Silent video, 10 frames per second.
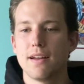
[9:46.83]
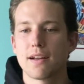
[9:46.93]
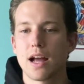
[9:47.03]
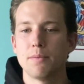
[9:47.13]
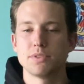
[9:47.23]

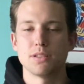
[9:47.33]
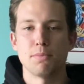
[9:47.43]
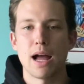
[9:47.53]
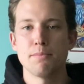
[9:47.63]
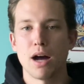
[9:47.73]
comes to
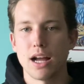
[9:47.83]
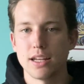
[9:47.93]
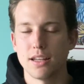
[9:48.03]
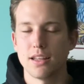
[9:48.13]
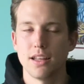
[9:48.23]
my
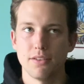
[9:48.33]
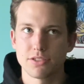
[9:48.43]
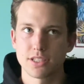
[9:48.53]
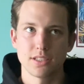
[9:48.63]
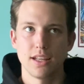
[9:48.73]
mind, if
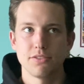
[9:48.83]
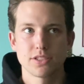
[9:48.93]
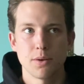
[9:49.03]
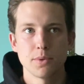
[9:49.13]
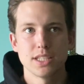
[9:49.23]

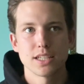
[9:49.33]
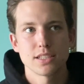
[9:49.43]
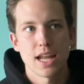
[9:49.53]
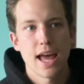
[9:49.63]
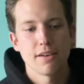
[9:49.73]
someone
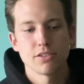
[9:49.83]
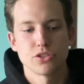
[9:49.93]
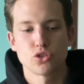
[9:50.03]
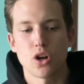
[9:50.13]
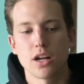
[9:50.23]
doesn't have a
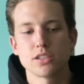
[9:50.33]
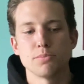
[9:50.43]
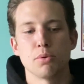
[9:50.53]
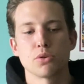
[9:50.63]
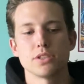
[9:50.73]
strong
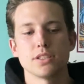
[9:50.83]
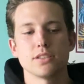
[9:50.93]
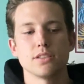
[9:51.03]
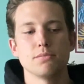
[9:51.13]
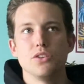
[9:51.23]
support
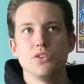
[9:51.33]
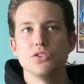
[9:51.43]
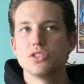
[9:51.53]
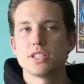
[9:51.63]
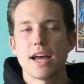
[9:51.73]
system, you
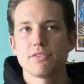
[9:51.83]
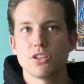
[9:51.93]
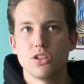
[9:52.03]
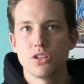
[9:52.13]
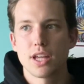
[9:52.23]
just have to
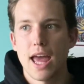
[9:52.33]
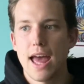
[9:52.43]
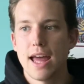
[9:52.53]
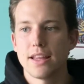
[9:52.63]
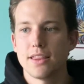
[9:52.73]
look
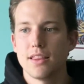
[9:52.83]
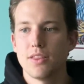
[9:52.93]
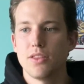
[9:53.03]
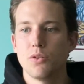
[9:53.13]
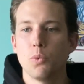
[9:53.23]
at
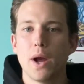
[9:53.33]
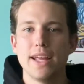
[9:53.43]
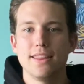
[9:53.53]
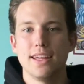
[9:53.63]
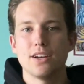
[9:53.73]
the
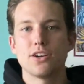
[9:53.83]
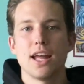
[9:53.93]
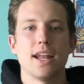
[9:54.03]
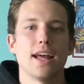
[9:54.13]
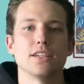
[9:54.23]
way the
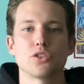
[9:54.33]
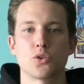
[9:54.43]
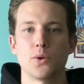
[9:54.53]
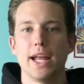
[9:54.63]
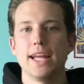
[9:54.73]
internet has
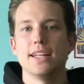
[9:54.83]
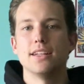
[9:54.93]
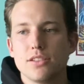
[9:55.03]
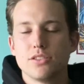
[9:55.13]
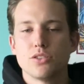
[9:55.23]

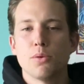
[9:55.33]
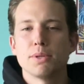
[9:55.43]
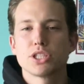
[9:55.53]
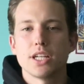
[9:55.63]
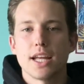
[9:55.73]
created so
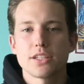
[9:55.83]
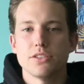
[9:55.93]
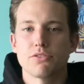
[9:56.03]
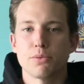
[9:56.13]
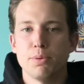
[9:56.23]
much
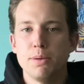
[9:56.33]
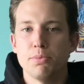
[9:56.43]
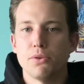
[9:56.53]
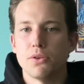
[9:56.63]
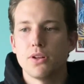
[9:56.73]
connection for
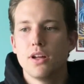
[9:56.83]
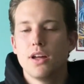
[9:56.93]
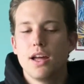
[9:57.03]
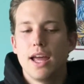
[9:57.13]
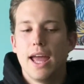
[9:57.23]
people
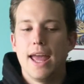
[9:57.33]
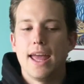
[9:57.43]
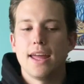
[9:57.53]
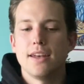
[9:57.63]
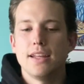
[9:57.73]

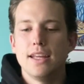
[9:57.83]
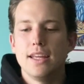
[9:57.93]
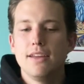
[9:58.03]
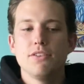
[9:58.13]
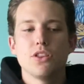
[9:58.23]
And
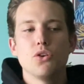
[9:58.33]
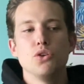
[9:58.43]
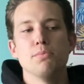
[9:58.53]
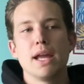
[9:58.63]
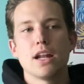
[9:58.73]
even though
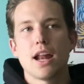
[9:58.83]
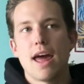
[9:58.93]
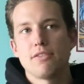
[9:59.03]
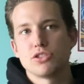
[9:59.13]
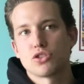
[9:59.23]
you may not
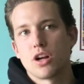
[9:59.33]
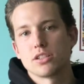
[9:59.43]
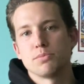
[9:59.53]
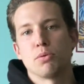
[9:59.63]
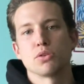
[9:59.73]
have a strong
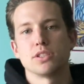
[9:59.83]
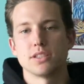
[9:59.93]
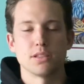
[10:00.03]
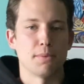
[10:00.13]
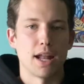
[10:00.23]
support
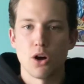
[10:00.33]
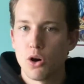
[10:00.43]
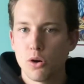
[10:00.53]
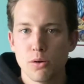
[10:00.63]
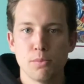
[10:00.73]
system at
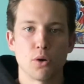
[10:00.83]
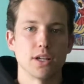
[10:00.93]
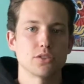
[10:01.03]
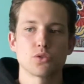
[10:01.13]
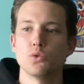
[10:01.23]
home or
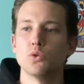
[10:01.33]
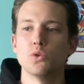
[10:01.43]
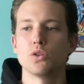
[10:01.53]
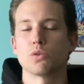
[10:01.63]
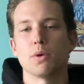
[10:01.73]
at
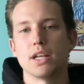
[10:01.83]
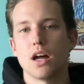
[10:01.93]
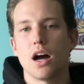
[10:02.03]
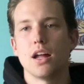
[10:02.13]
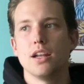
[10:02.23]
school or
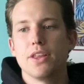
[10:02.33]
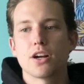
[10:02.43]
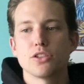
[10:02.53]
whatnot, there are